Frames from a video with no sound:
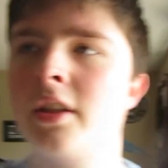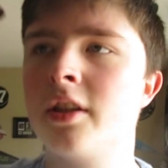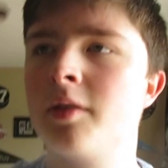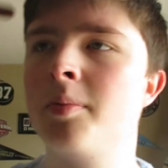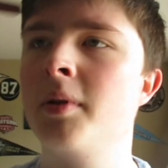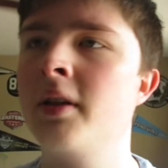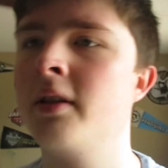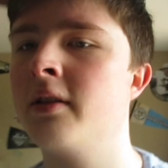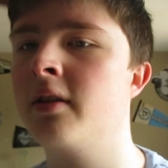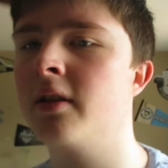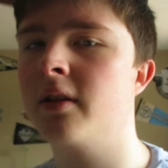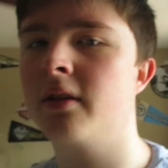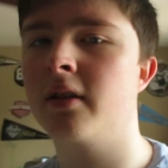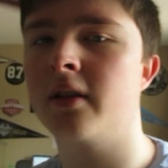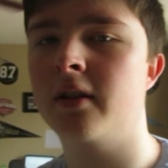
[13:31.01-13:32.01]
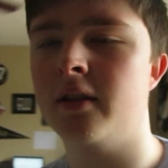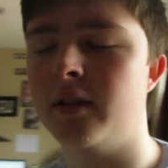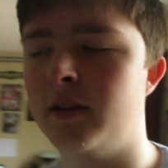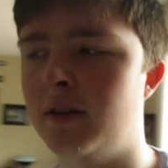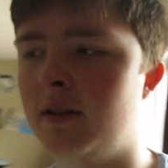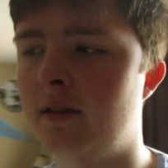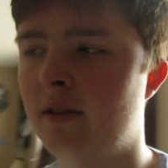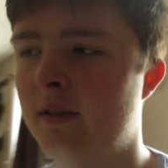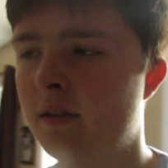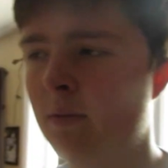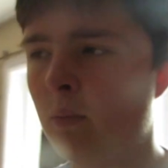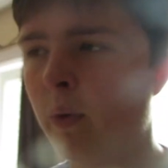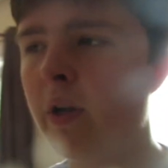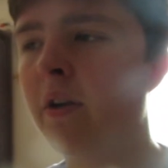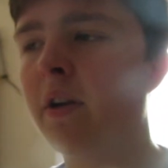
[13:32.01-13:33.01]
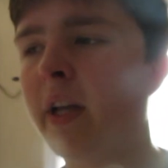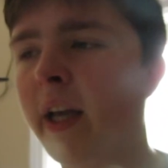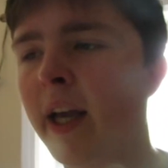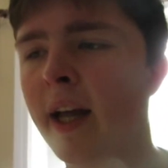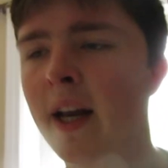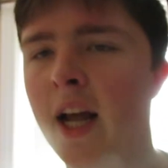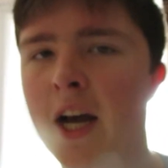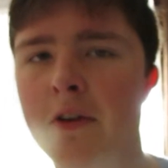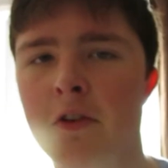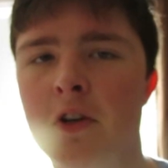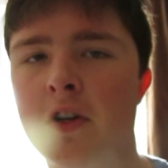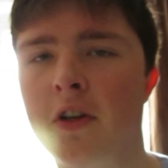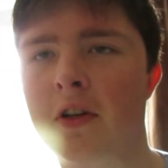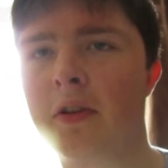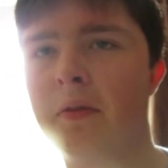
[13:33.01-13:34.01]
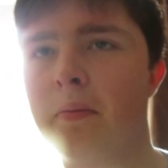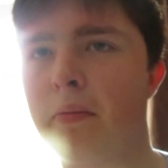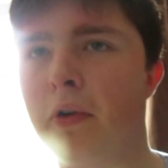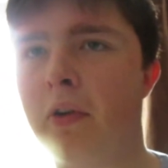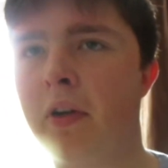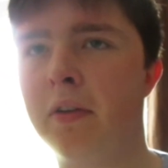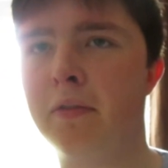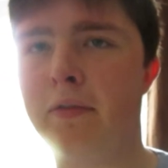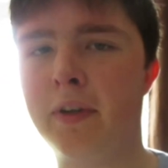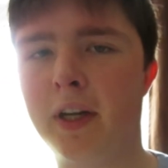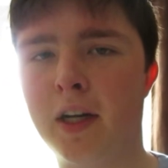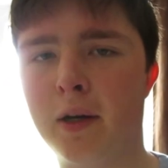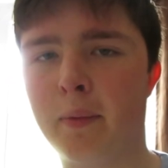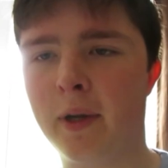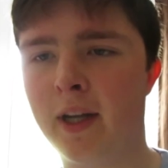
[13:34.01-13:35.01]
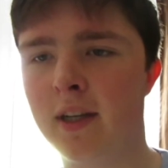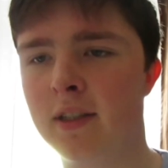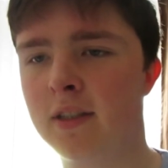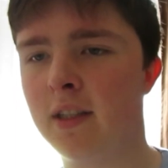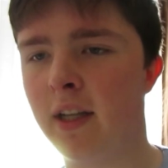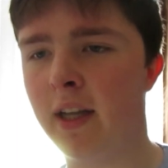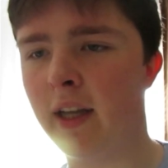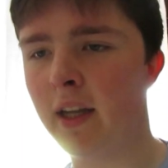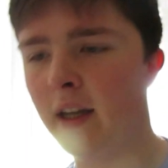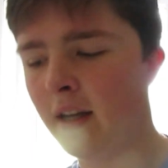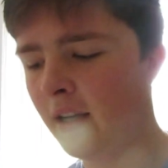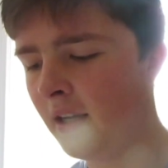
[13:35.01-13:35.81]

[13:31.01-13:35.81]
just been weird again having a broken finger because like